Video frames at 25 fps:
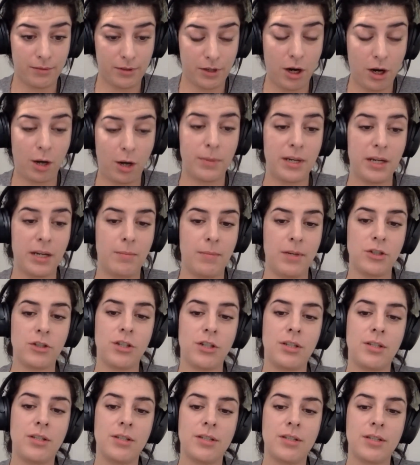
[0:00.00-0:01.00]
carbon
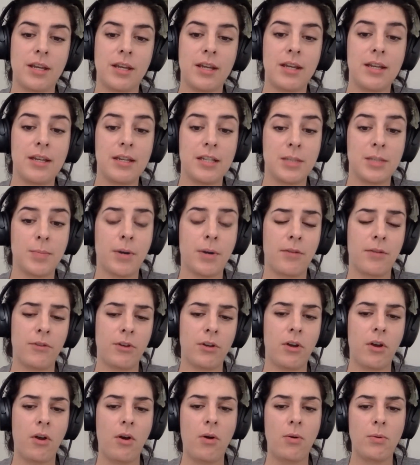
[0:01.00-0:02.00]
emissions as part of
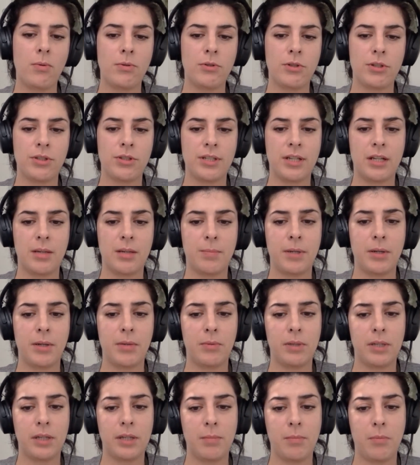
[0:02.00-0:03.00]
the code, which is going to be
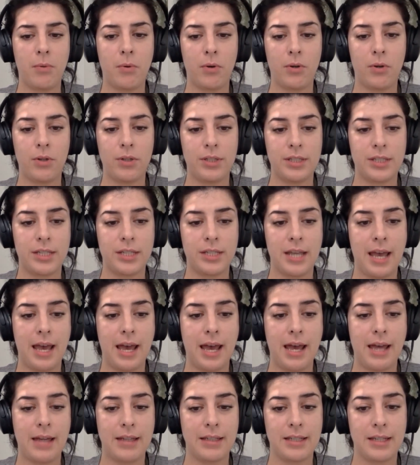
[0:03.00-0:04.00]
really important
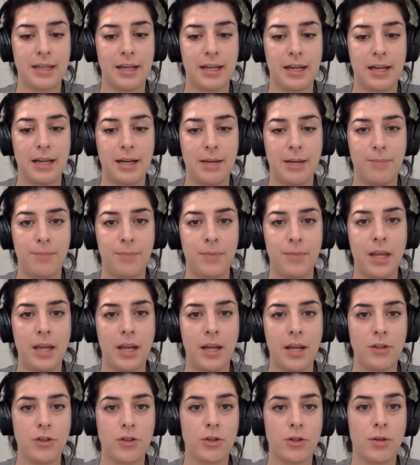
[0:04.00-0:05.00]
at
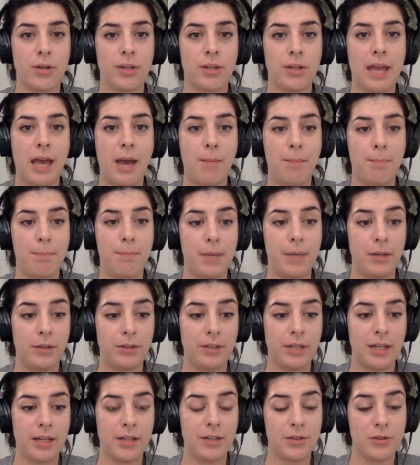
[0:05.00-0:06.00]
ensuring that
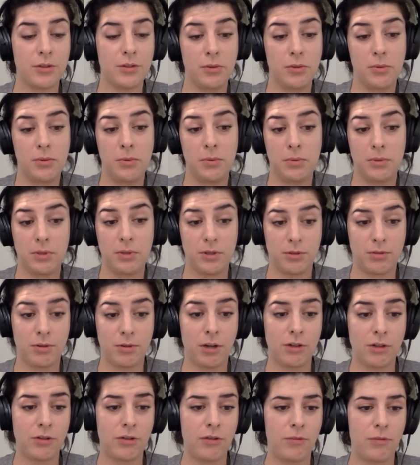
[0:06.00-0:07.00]
new
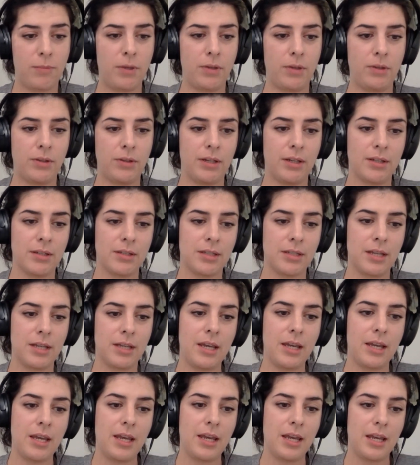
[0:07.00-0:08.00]
construction of buildings
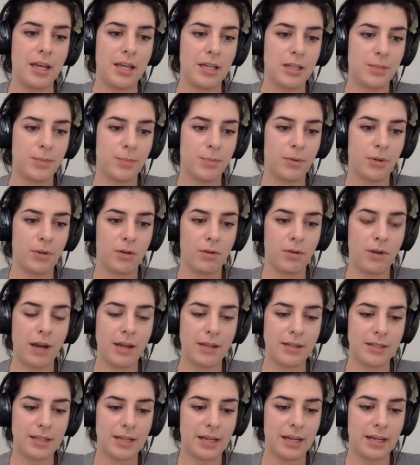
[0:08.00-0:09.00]
is
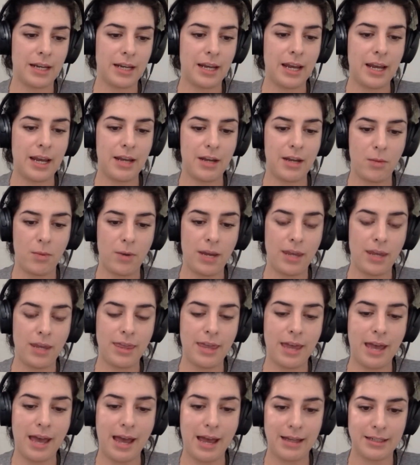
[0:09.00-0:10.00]
progressing in a way
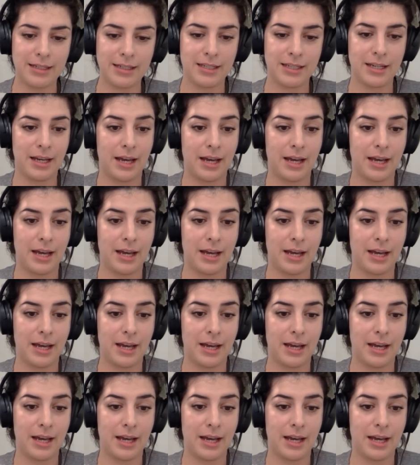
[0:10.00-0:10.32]
that